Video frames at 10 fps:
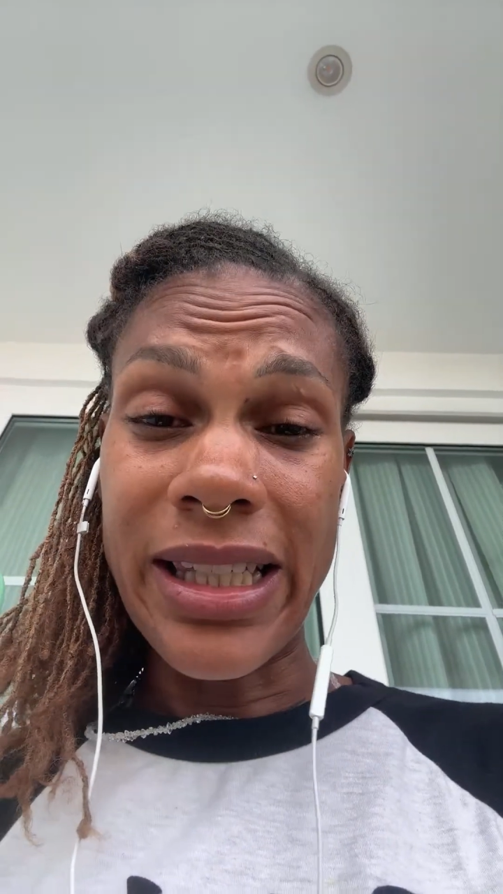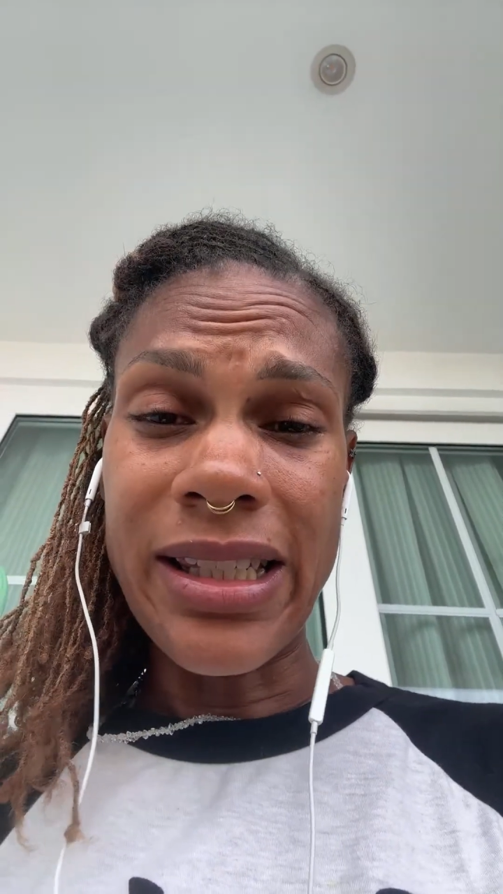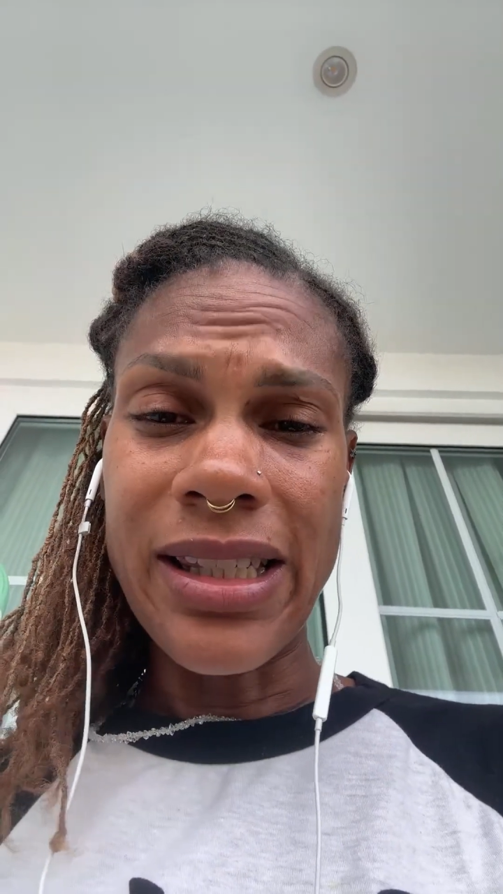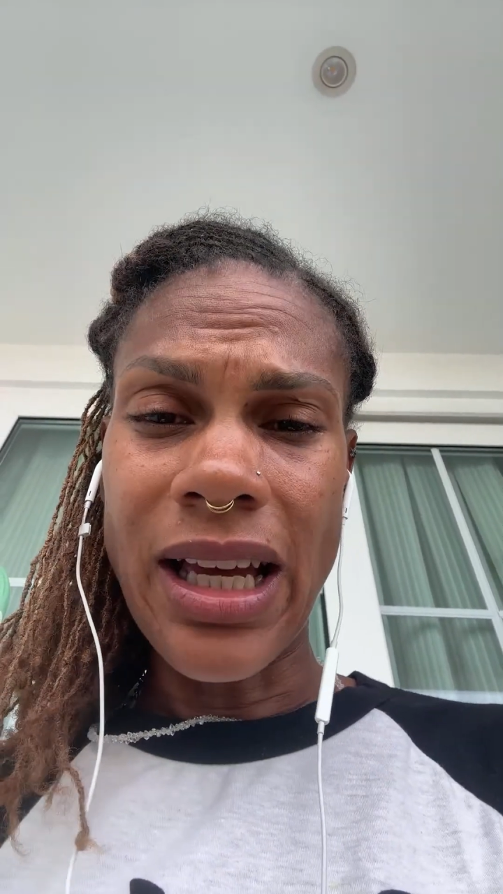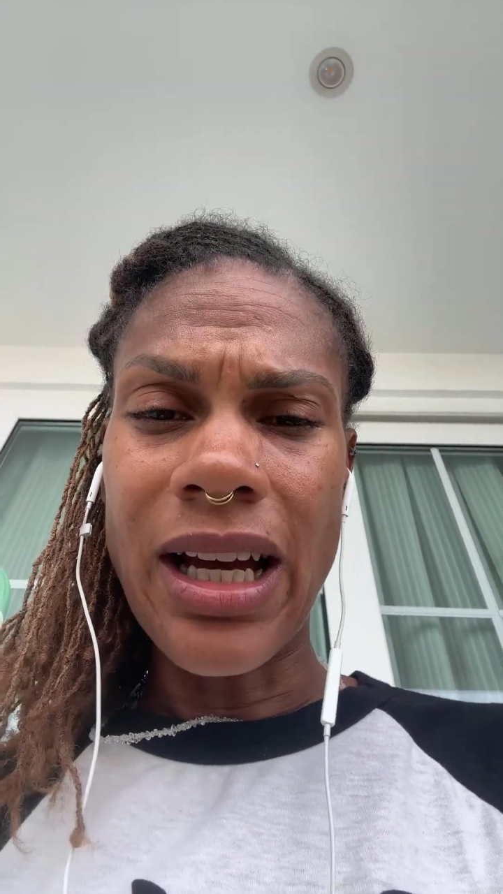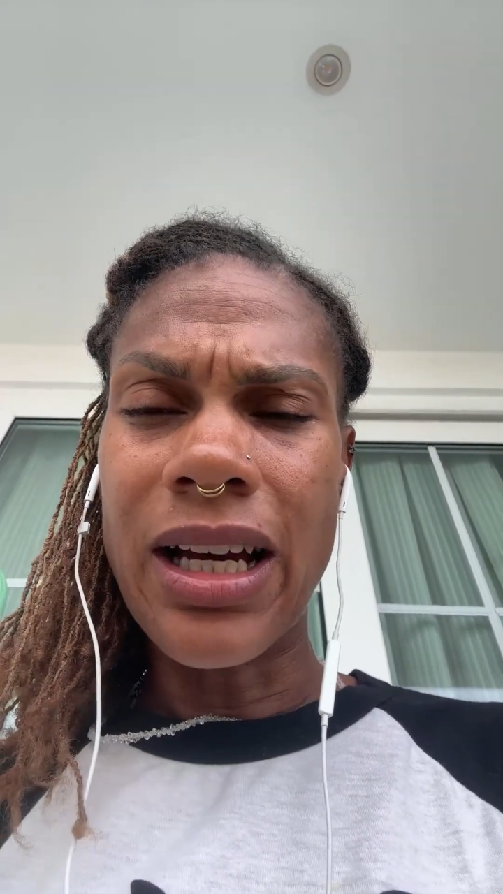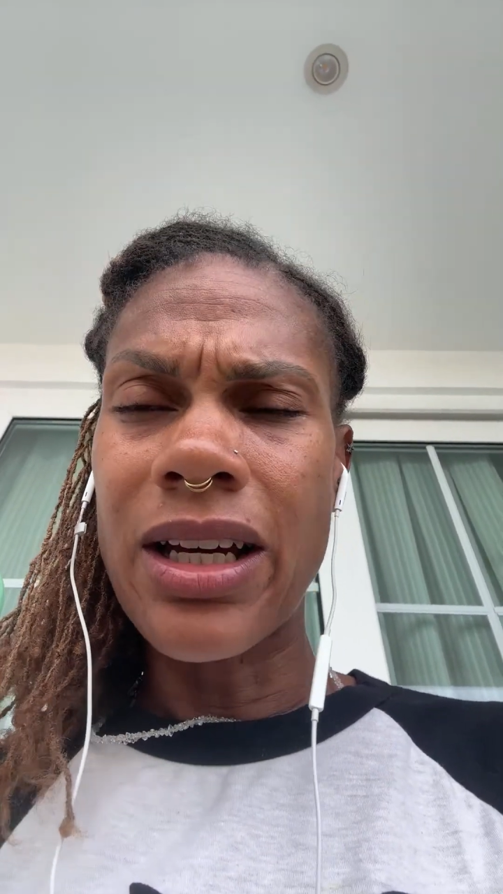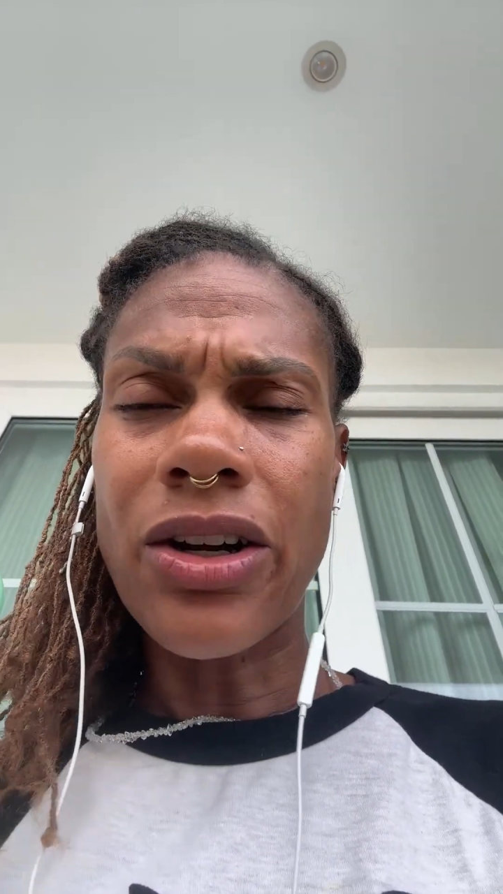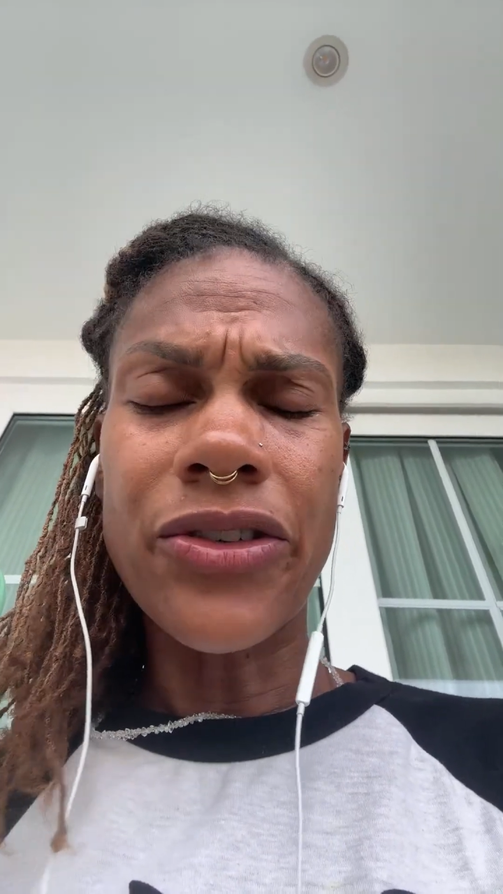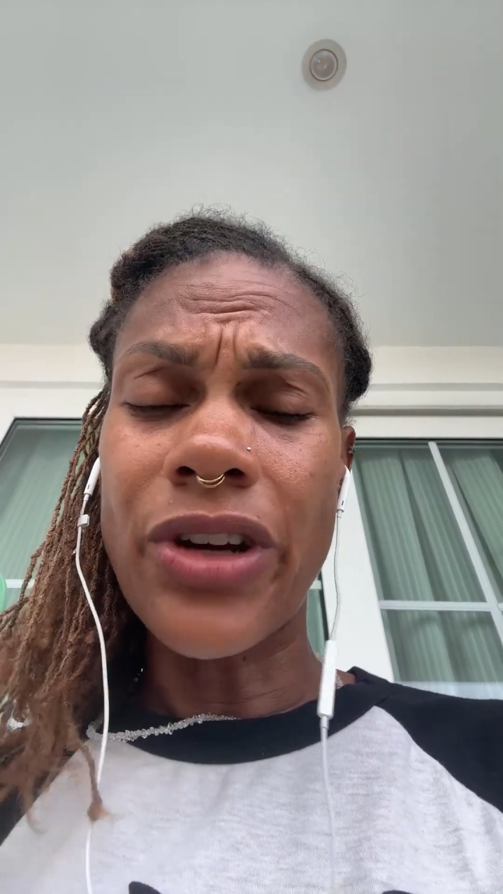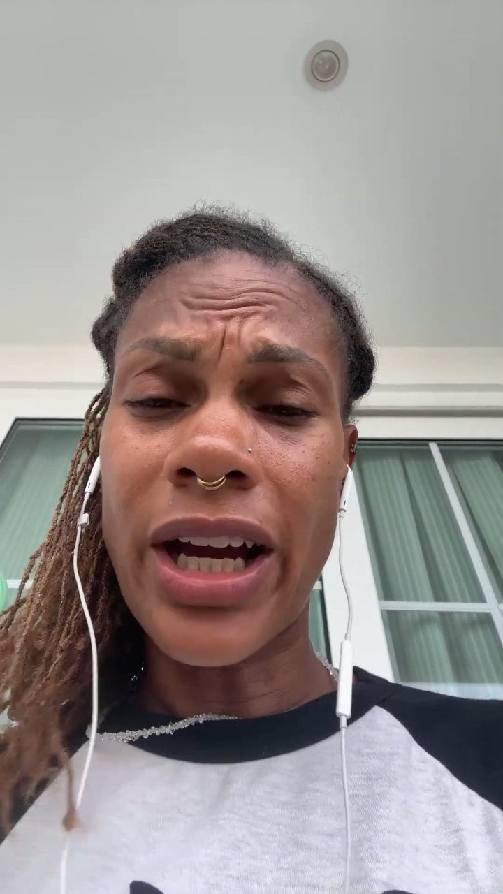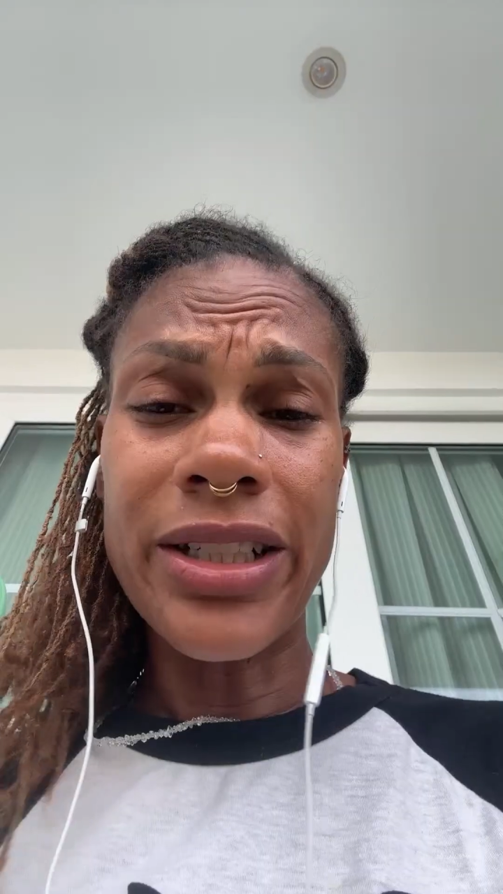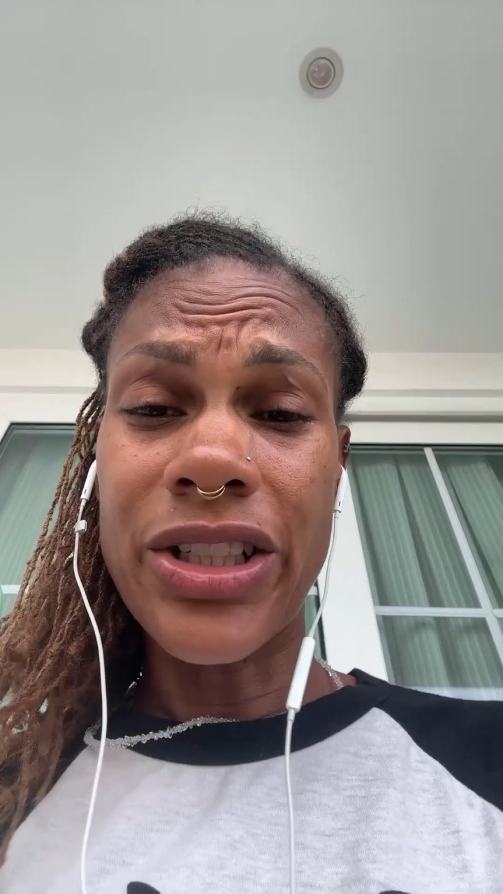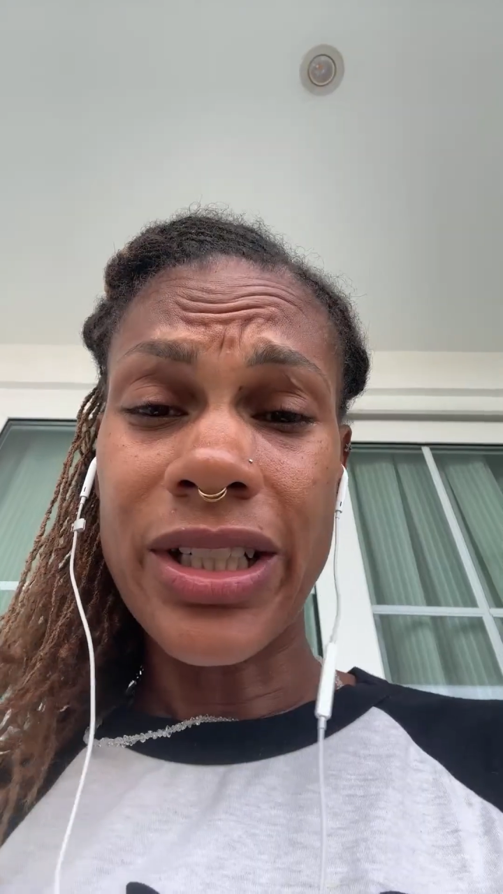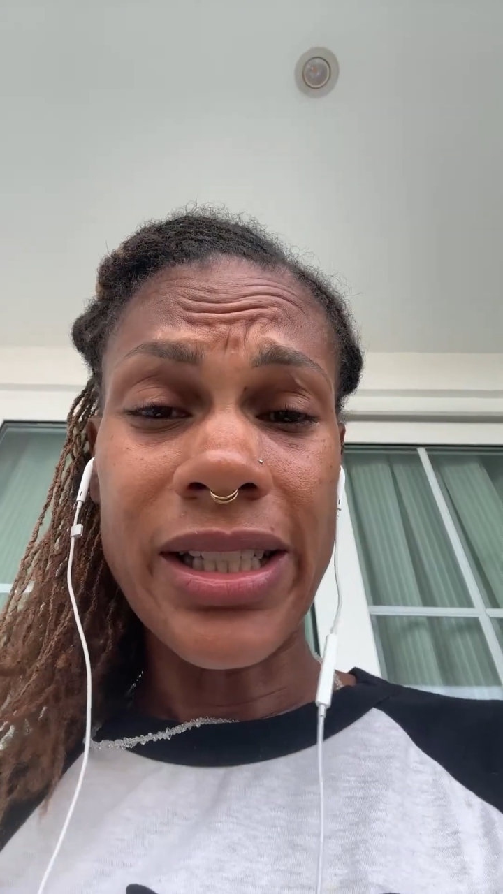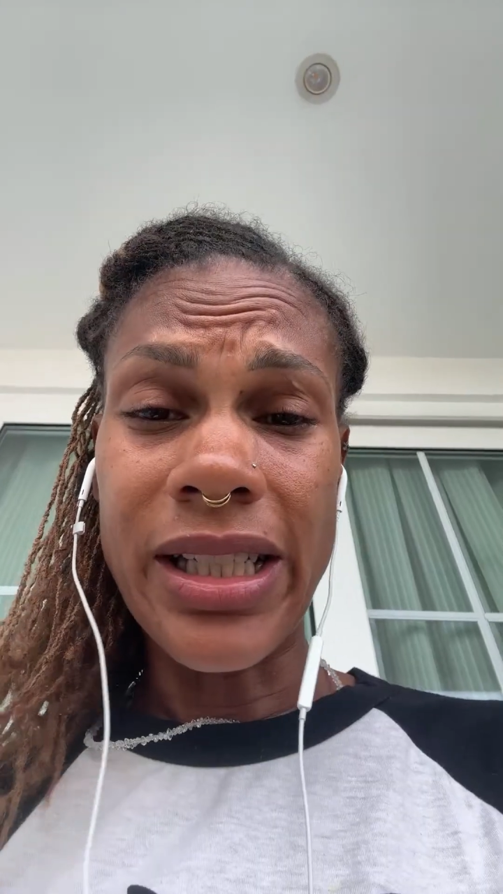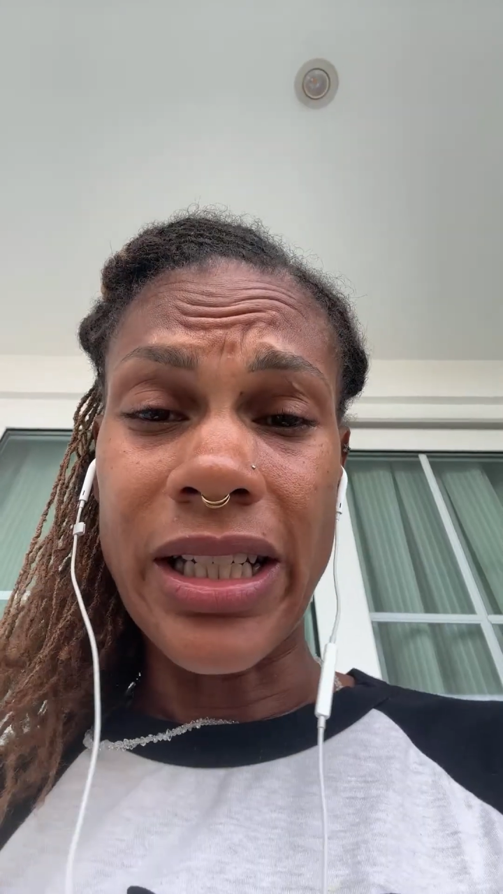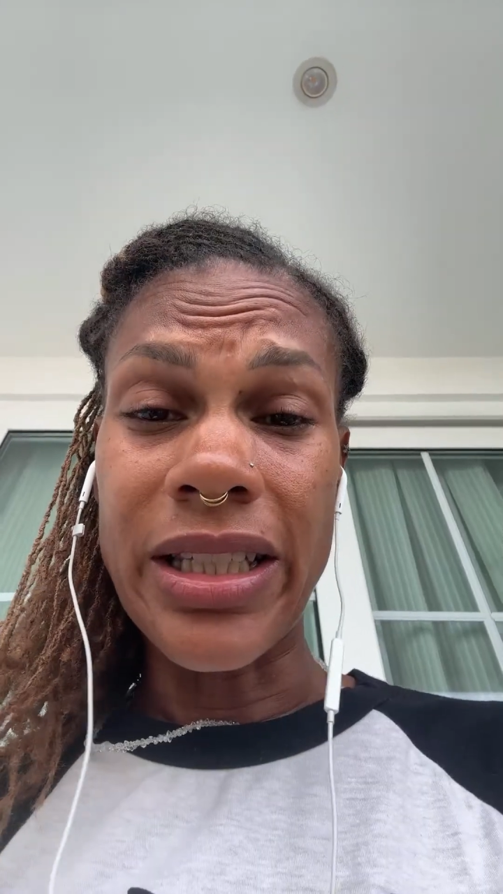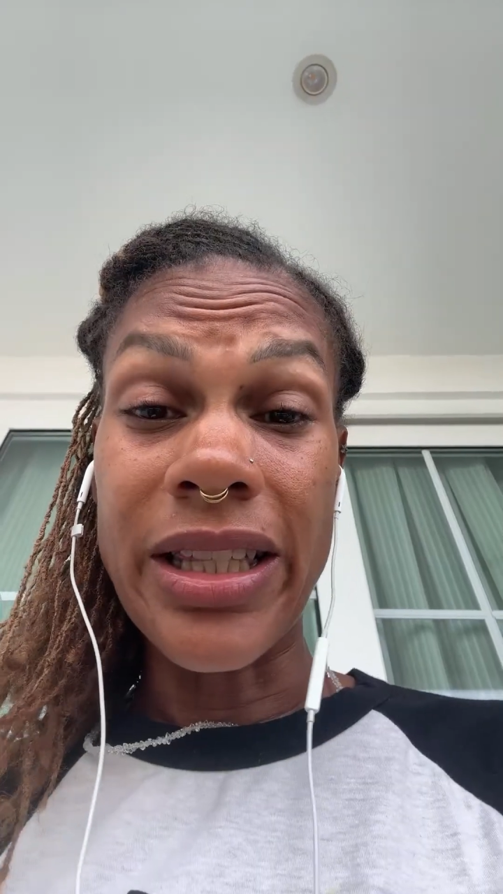inside are not just seeds,